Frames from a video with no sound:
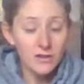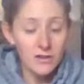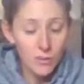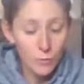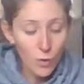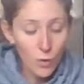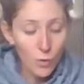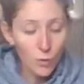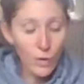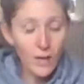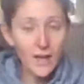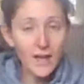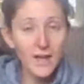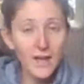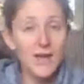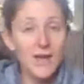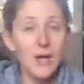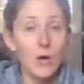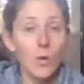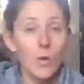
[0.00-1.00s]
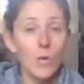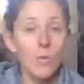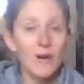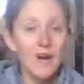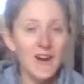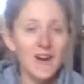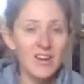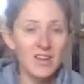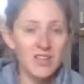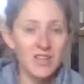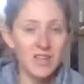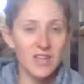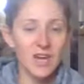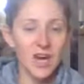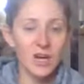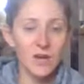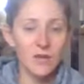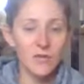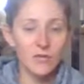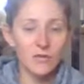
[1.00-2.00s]
So what we're actually
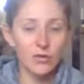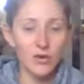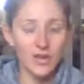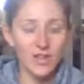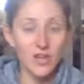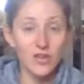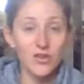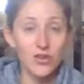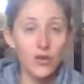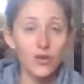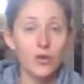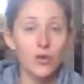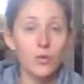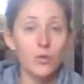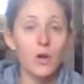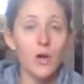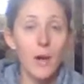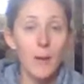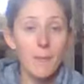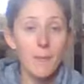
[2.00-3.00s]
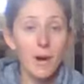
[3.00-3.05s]
kind of trying to do